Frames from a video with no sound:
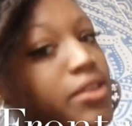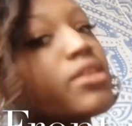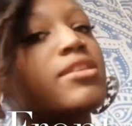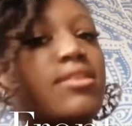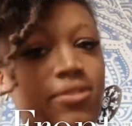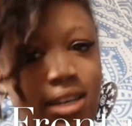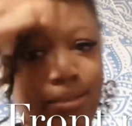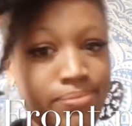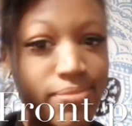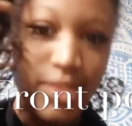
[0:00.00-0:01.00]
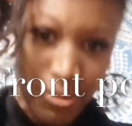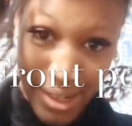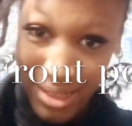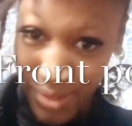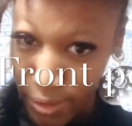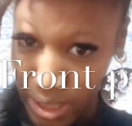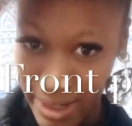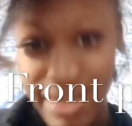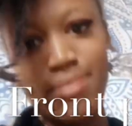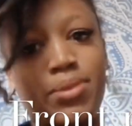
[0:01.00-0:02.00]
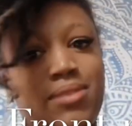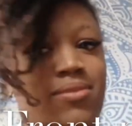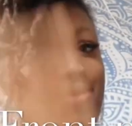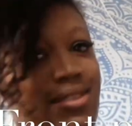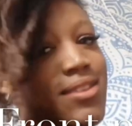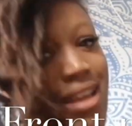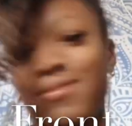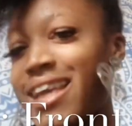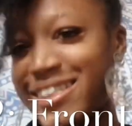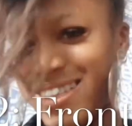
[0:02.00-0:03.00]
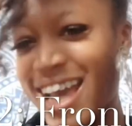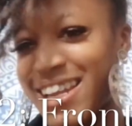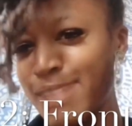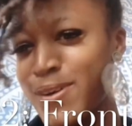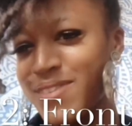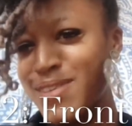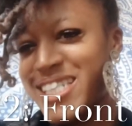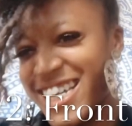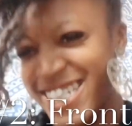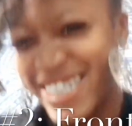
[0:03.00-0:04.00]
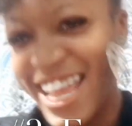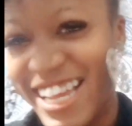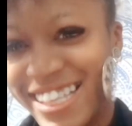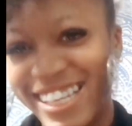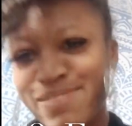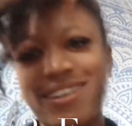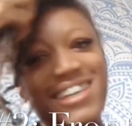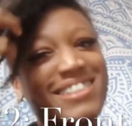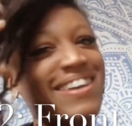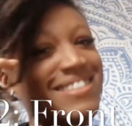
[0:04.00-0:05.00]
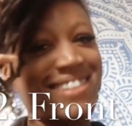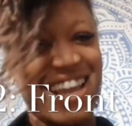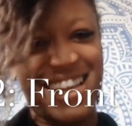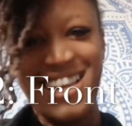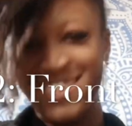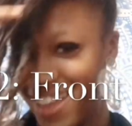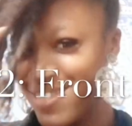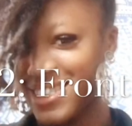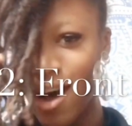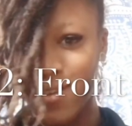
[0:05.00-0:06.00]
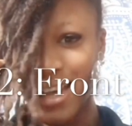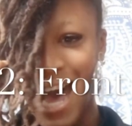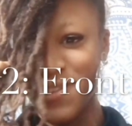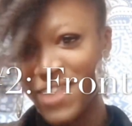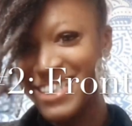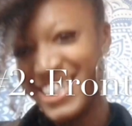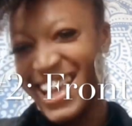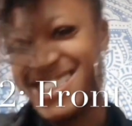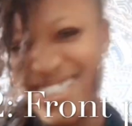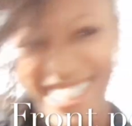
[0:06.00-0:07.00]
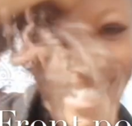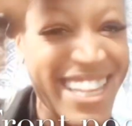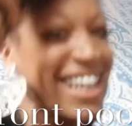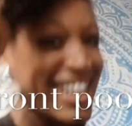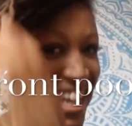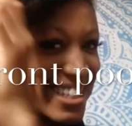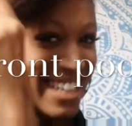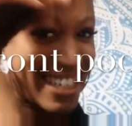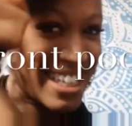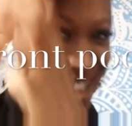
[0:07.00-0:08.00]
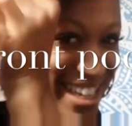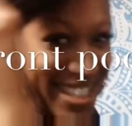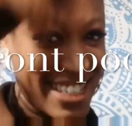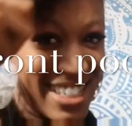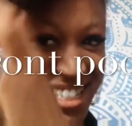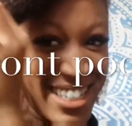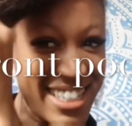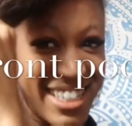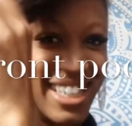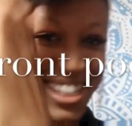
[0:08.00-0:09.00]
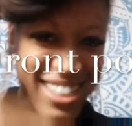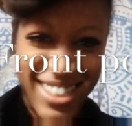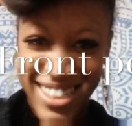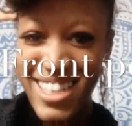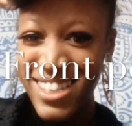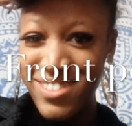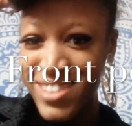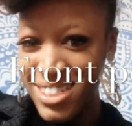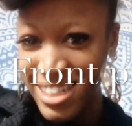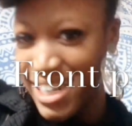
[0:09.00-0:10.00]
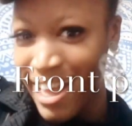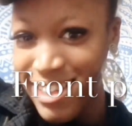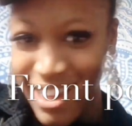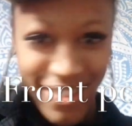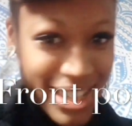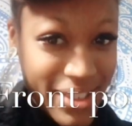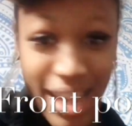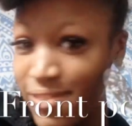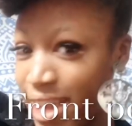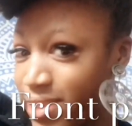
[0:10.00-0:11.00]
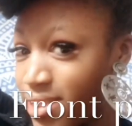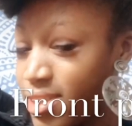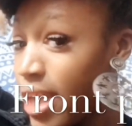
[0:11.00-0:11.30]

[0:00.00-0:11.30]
what I used to do when I was young, but I was kind of emo when I was gothic emo, so I used to do a little style where I tap my face. Yes, I did. You don't know where the fuck you're walking. You don't know what you're looking at, whatever. I love that one.